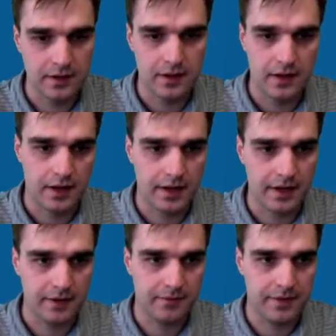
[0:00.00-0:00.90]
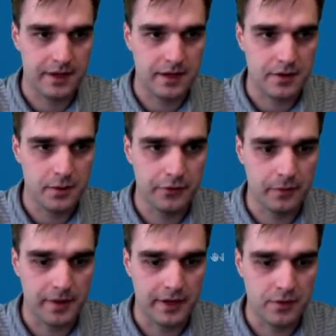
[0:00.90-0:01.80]
I have the user
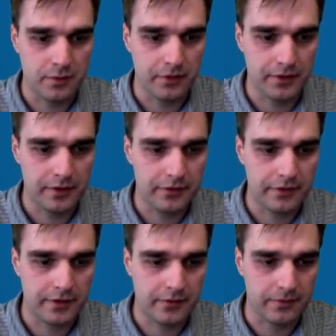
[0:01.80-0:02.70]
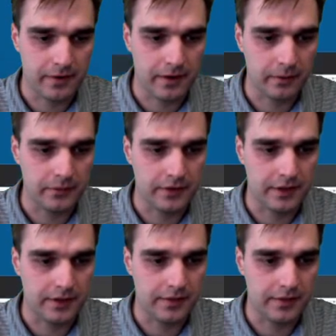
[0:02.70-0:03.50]
manual. This is found in